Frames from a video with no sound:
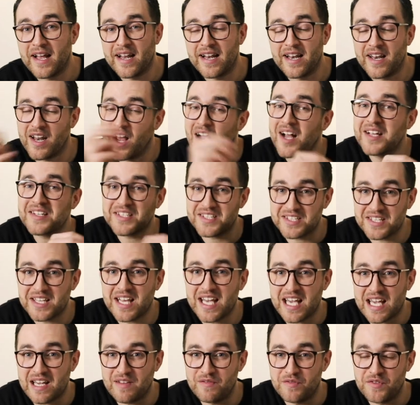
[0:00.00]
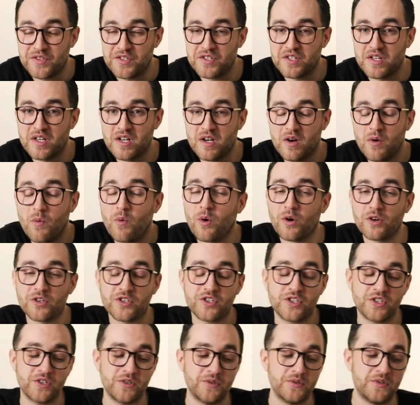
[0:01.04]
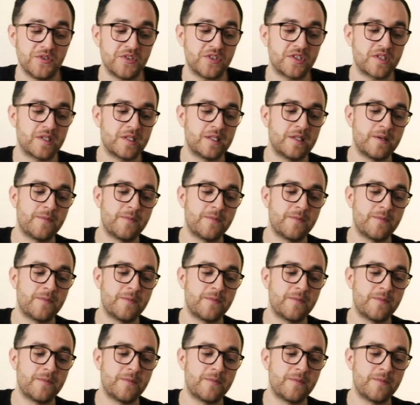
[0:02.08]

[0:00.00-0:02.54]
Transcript: not slaves, wore shoes.